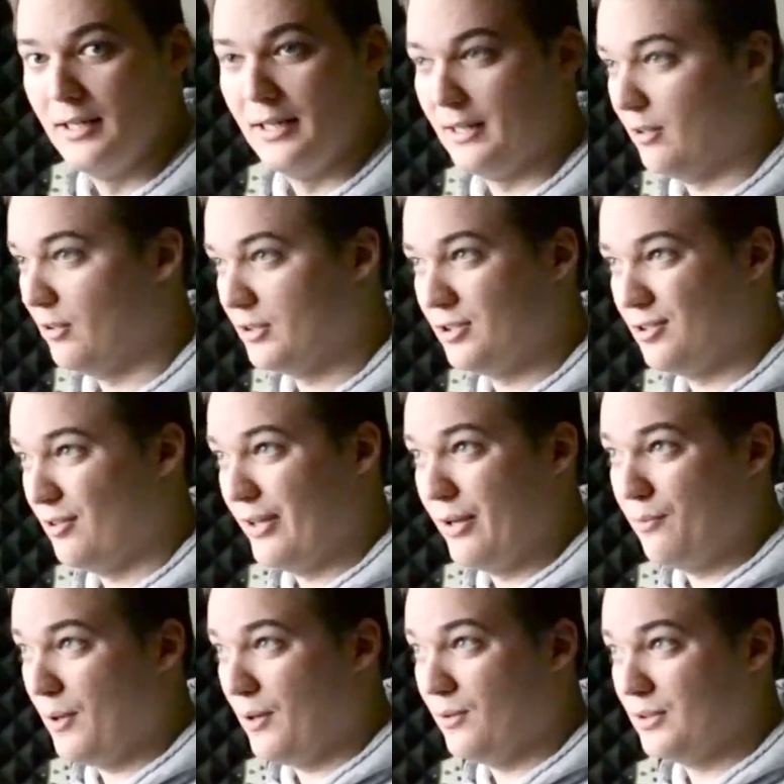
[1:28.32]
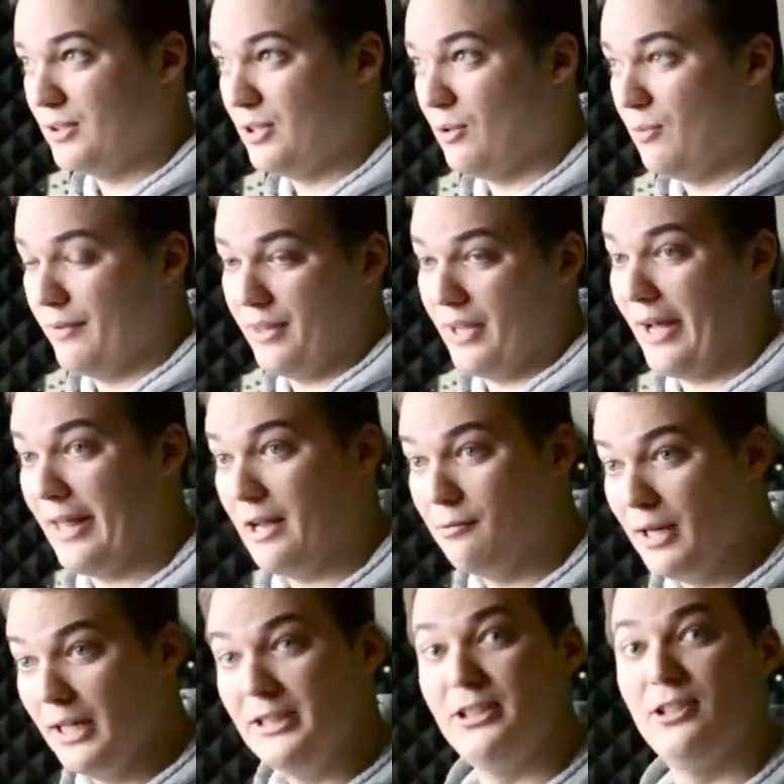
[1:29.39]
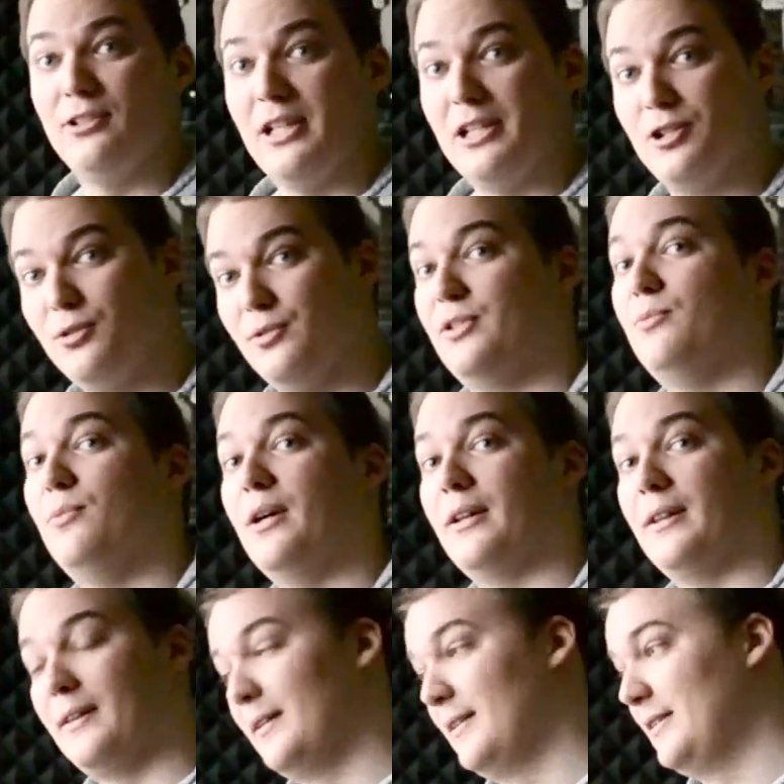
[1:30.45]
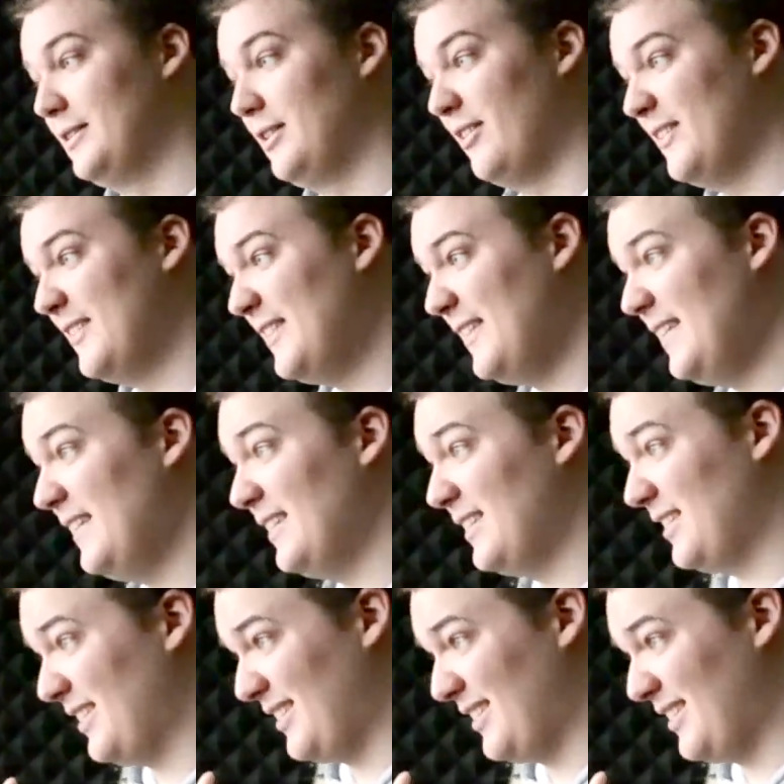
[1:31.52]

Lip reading: And also you won't go with a higher ratio than 2 to 1. So you see, you